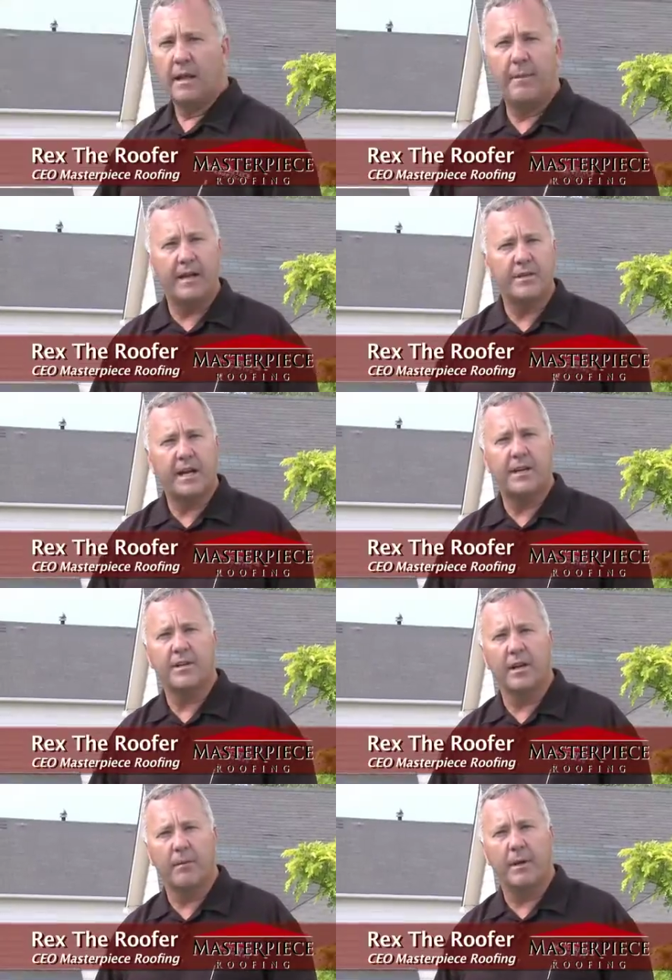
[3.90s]
Let me educate
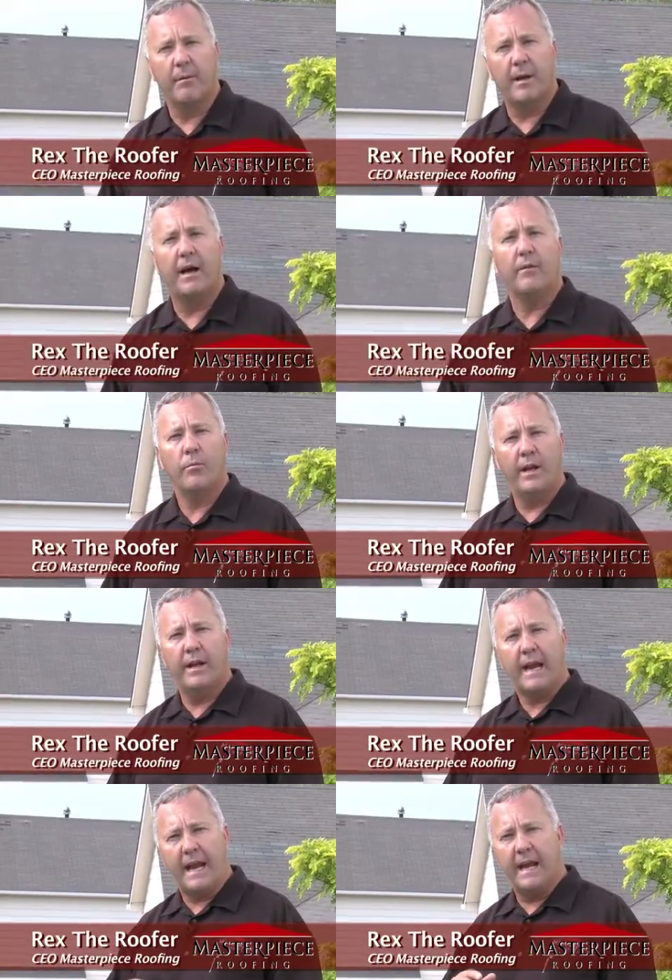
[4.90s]
you a little bit about
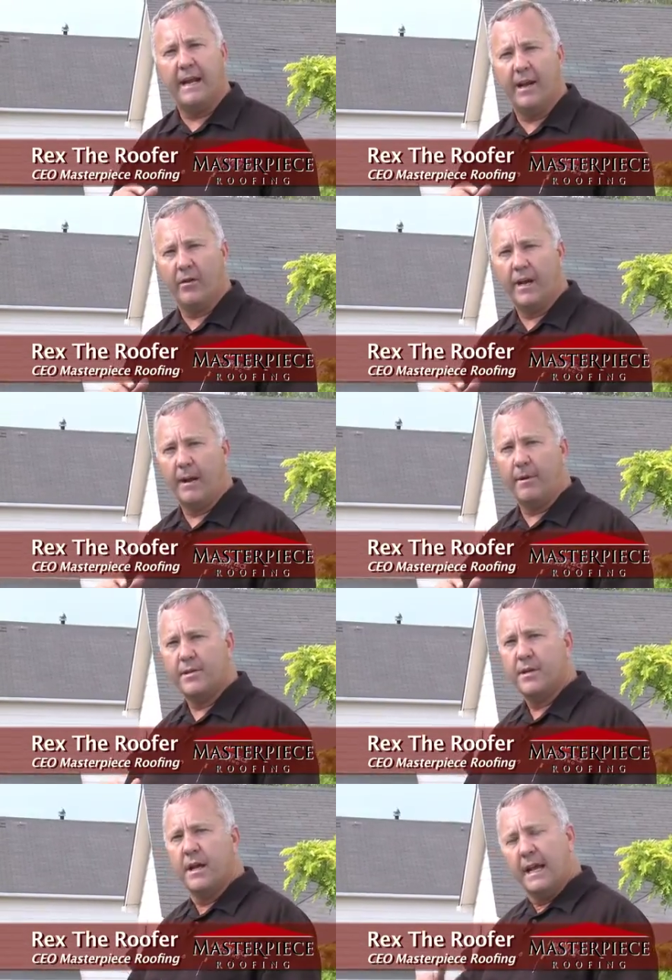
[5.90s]
wind and hail
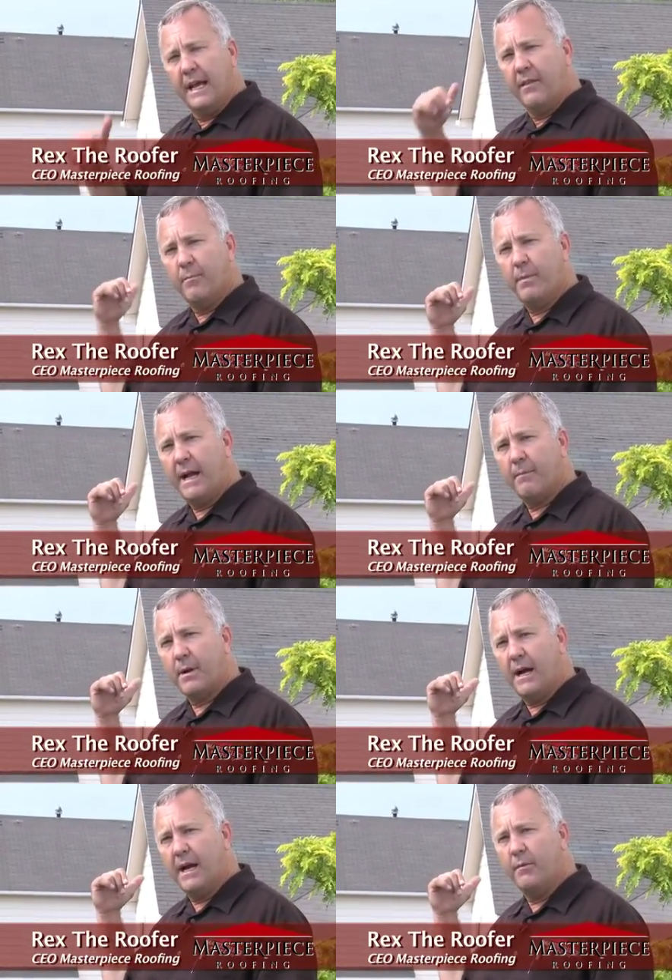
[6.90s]
damage. In the back
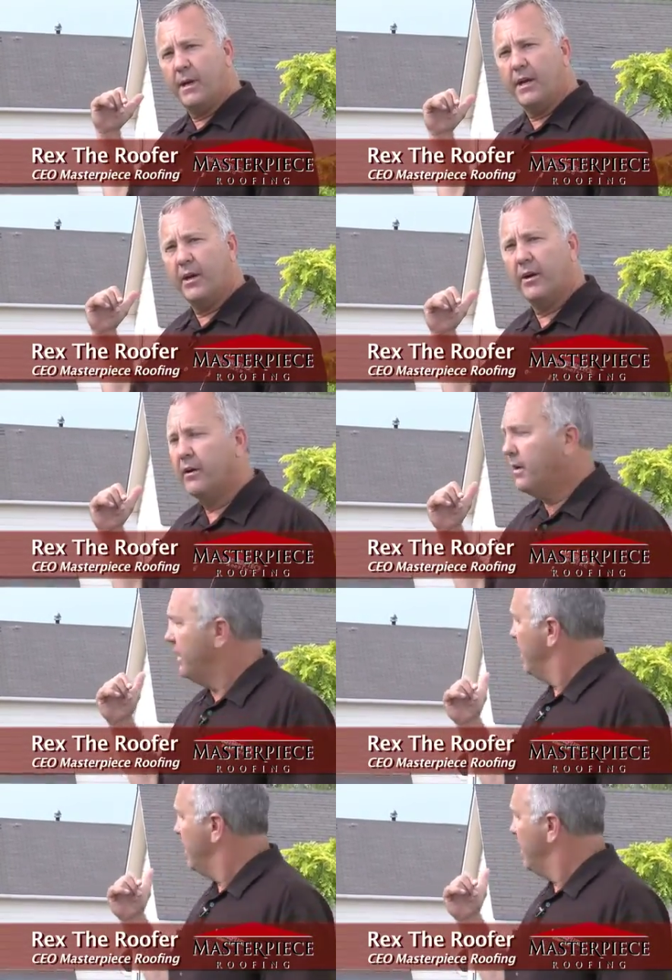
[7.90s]
behind me here